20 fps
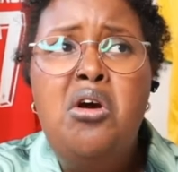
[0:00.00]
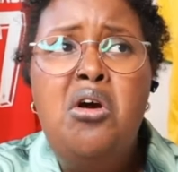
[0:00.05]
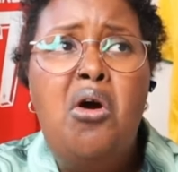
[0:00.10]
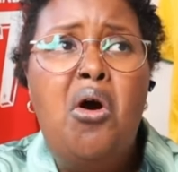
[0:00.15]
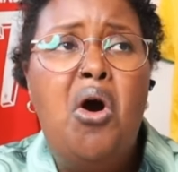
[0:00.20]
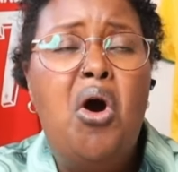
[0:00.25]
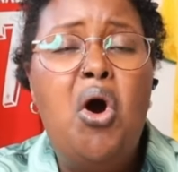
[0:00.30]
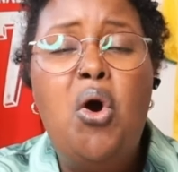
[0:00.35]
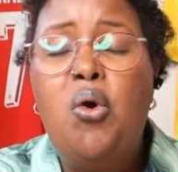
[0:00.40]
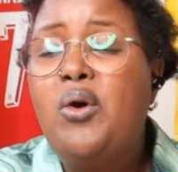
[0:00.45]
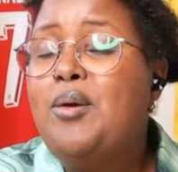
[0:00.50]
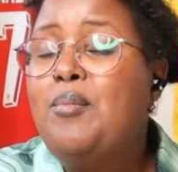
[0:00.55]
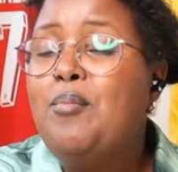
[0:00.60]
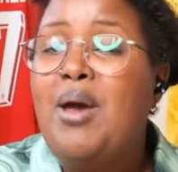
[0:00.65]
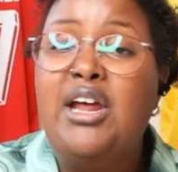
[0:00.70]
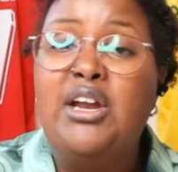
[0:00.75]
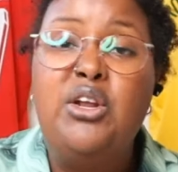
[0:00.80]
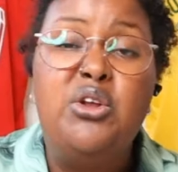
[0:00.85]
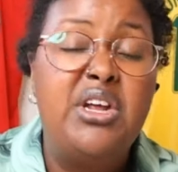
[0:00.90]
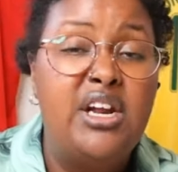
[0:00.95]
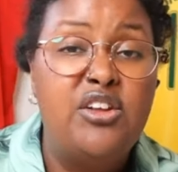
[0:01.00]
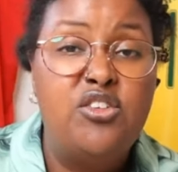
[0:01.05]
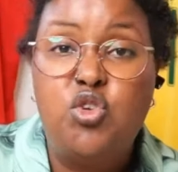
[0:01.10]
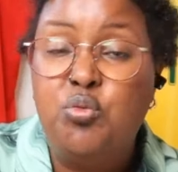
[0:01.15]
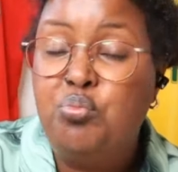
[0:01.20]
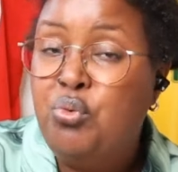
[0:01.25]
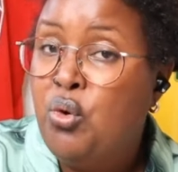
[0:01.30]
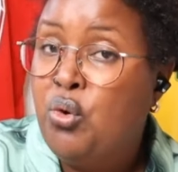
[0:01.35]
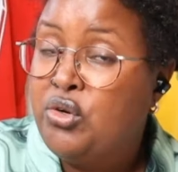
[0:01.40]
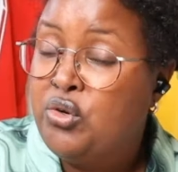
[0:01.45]
are a Man United
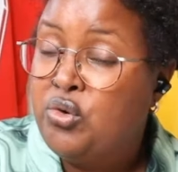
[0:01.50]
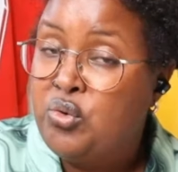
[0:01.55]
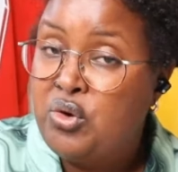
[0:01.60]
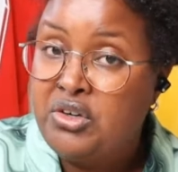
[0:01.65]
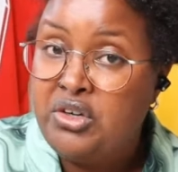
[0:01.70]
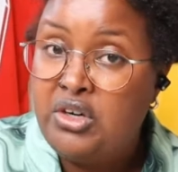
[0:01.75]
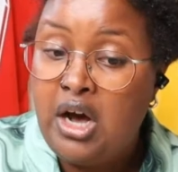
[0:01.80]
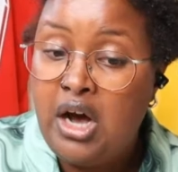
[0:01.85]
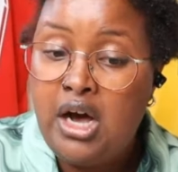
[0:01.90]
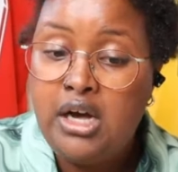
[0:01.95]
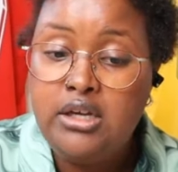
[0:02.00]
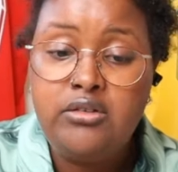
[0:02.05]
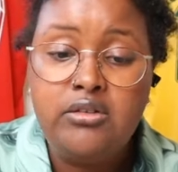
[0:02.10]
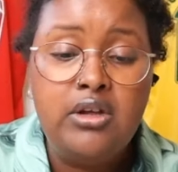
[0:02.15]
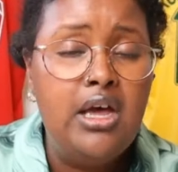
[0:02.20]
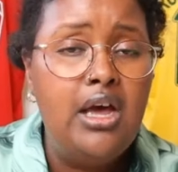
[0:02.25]
supporter or not.